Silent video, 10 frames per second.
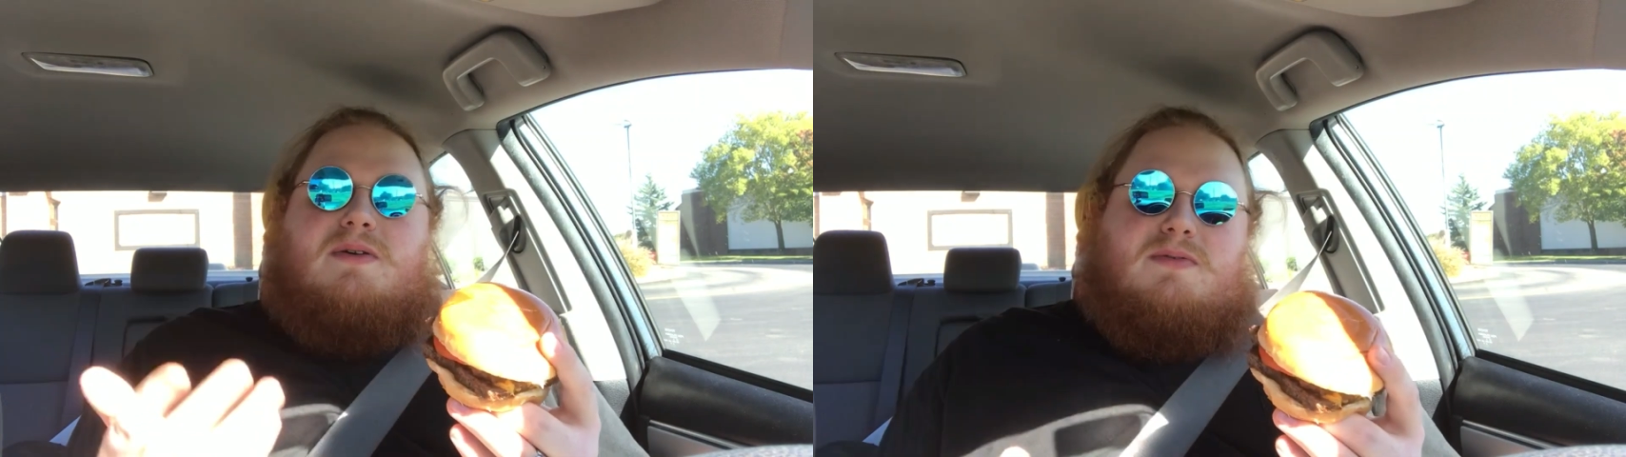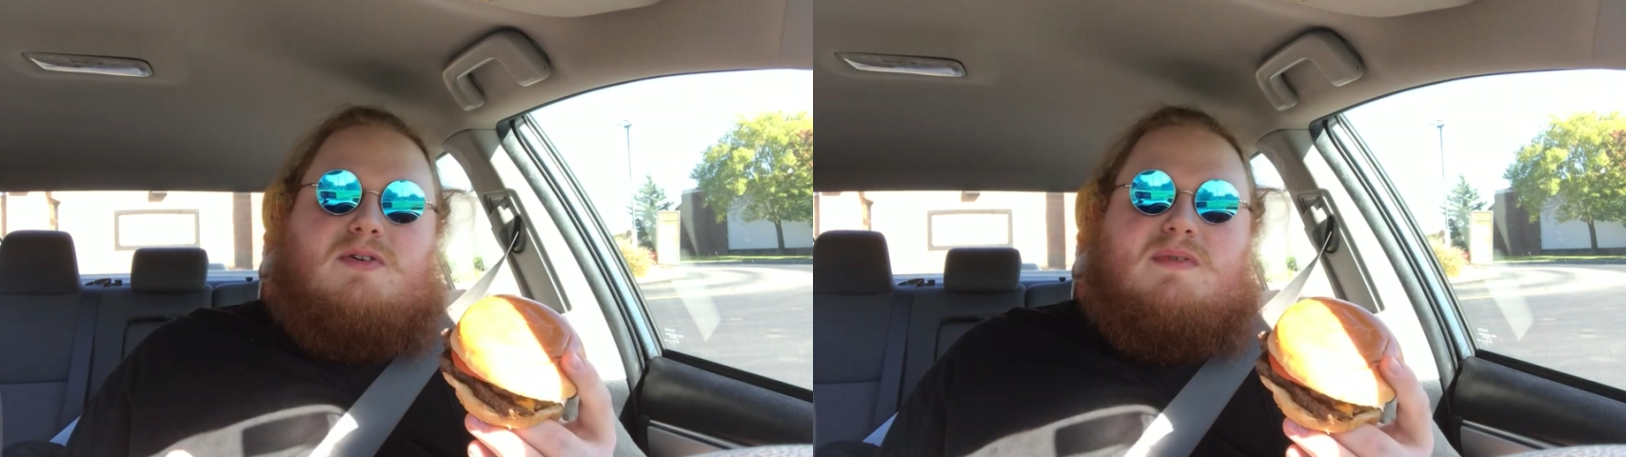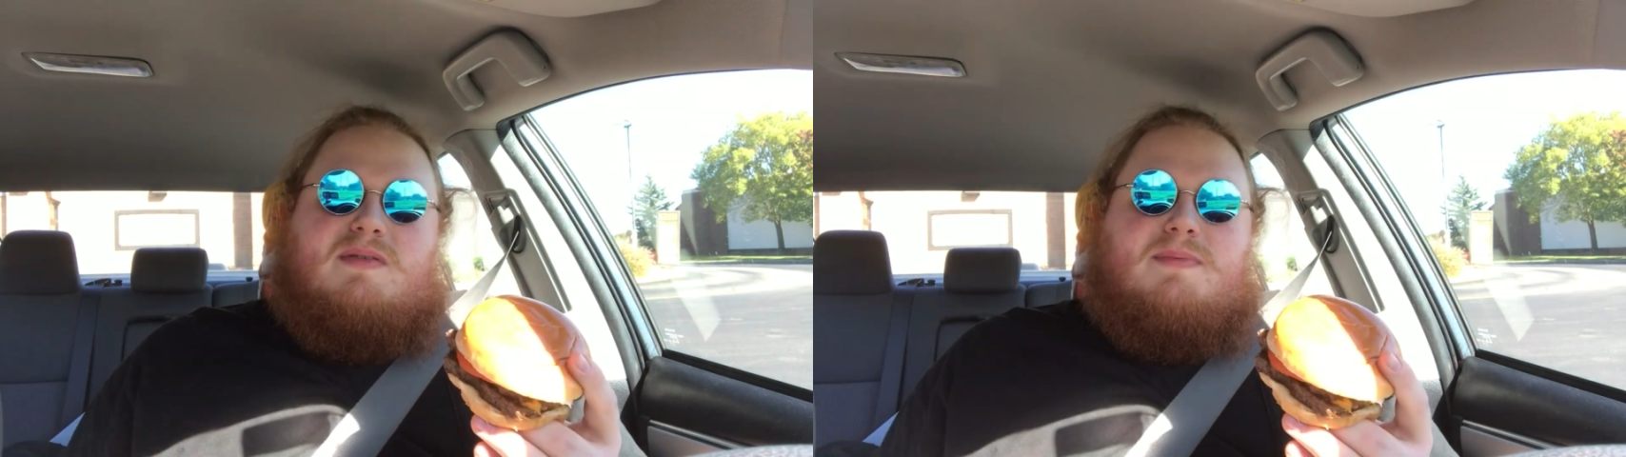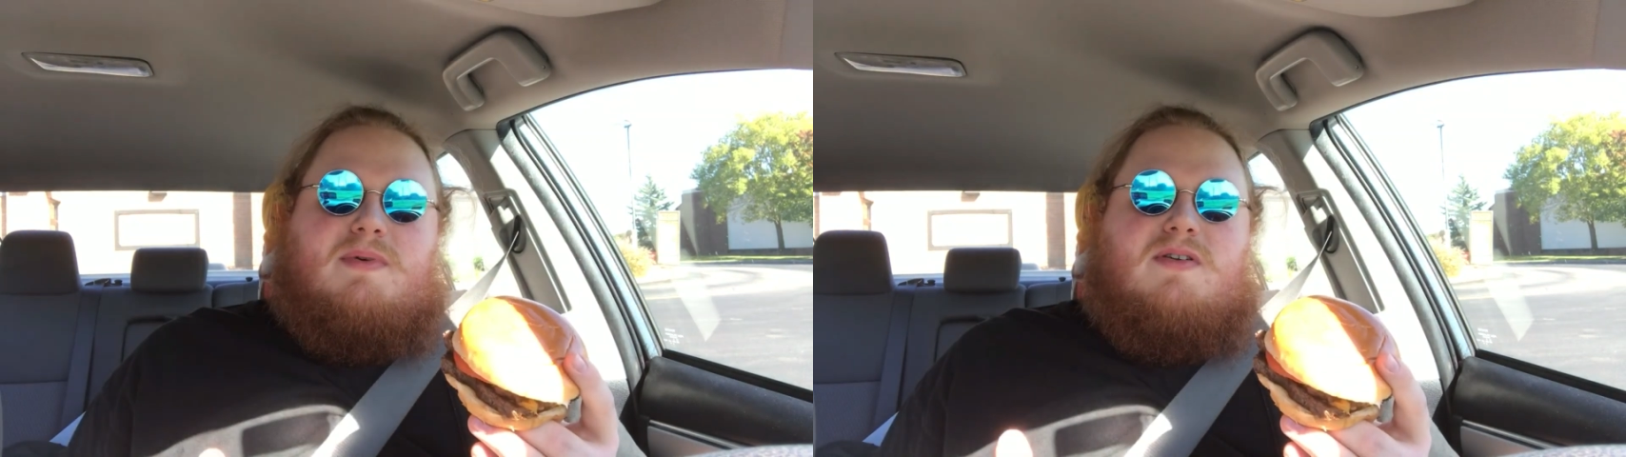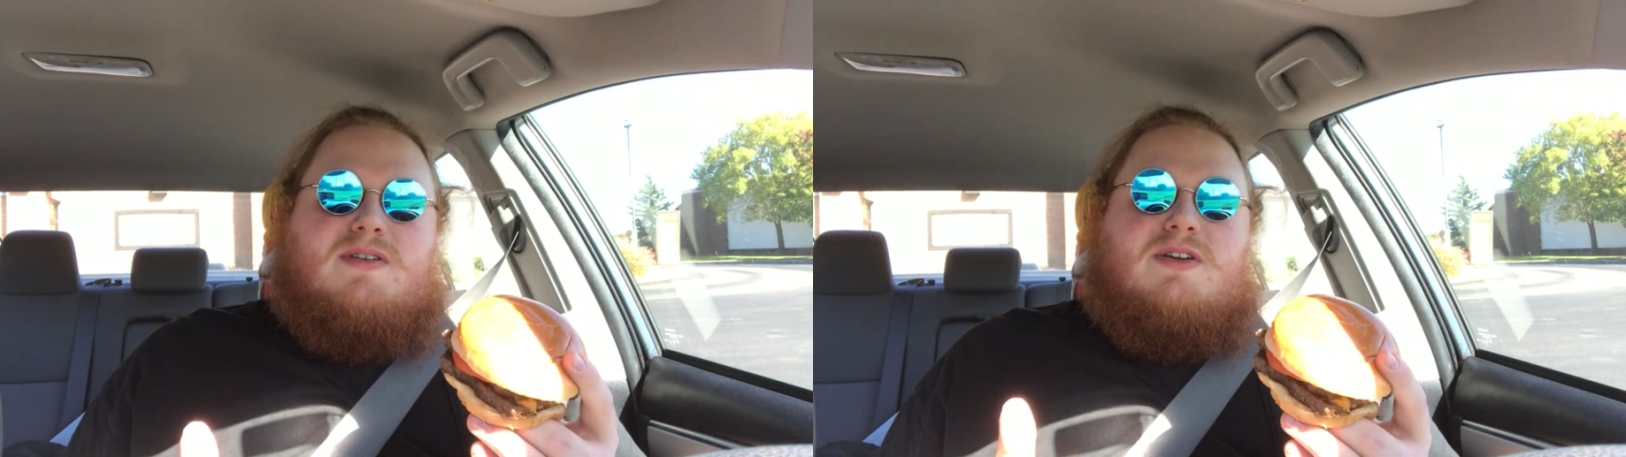Normally with
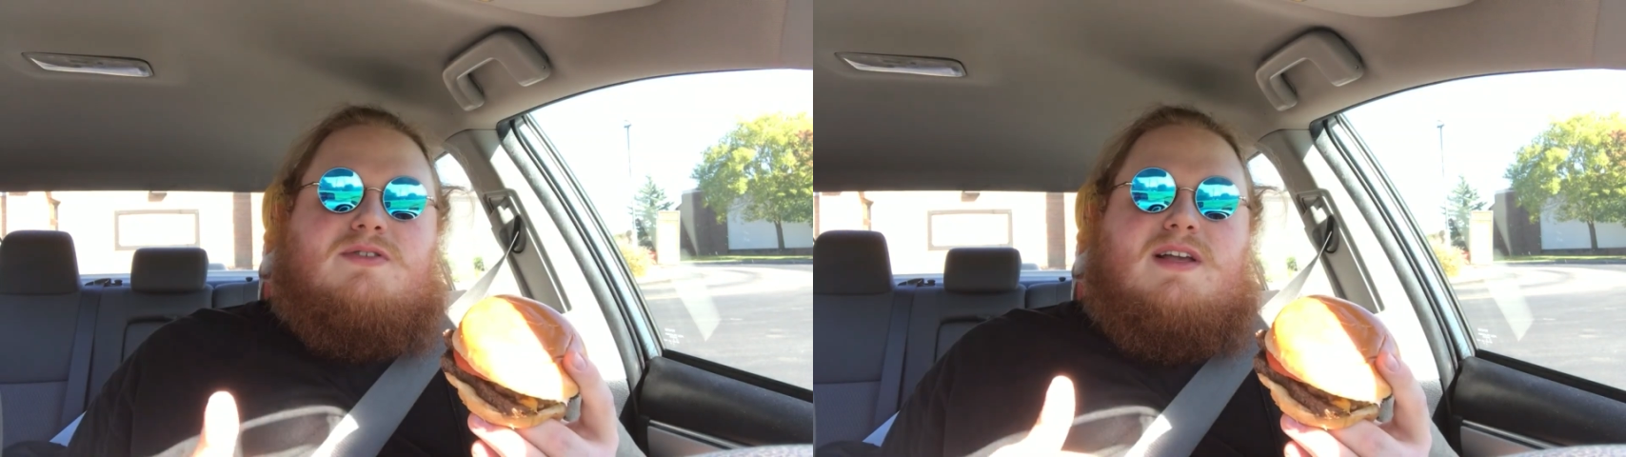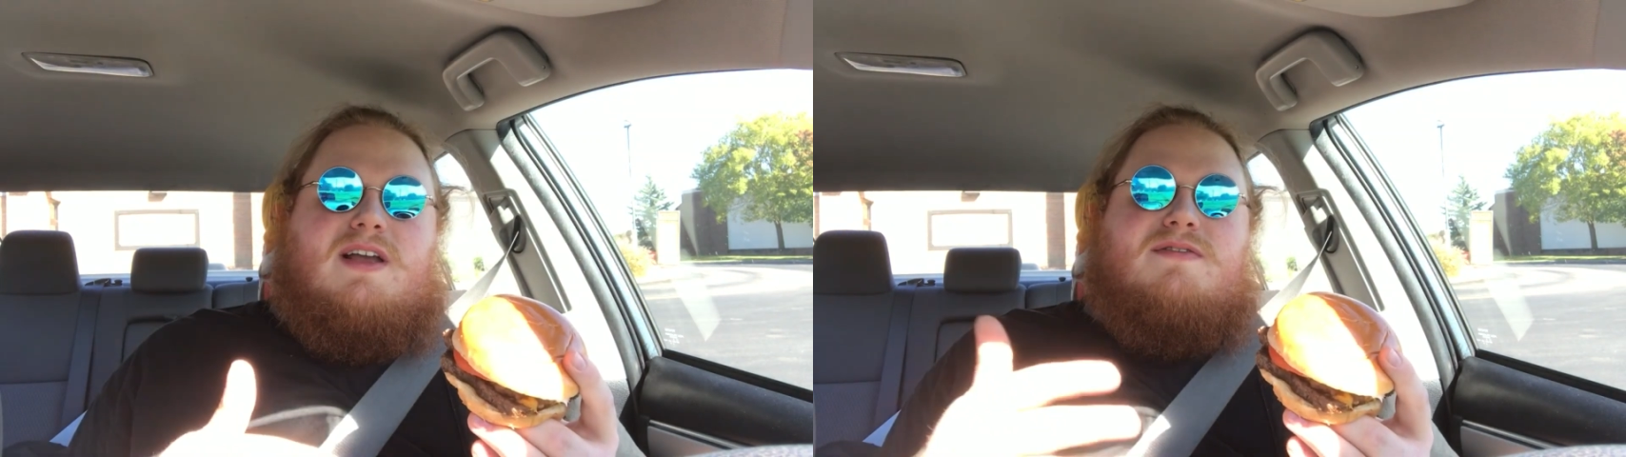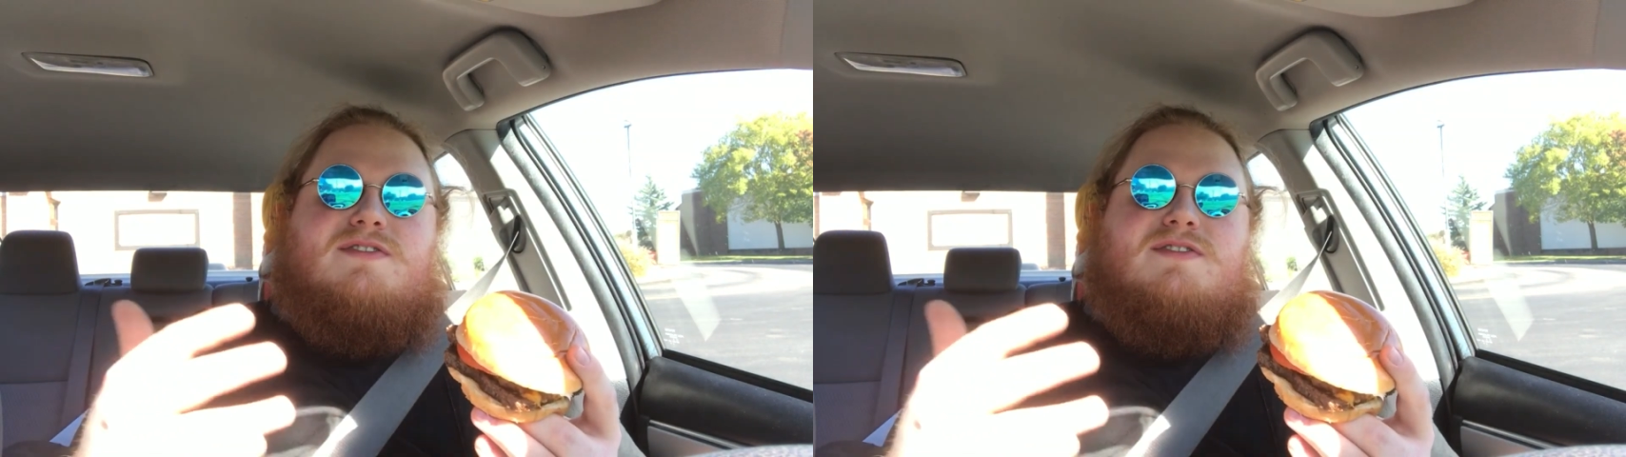burgers, I usually have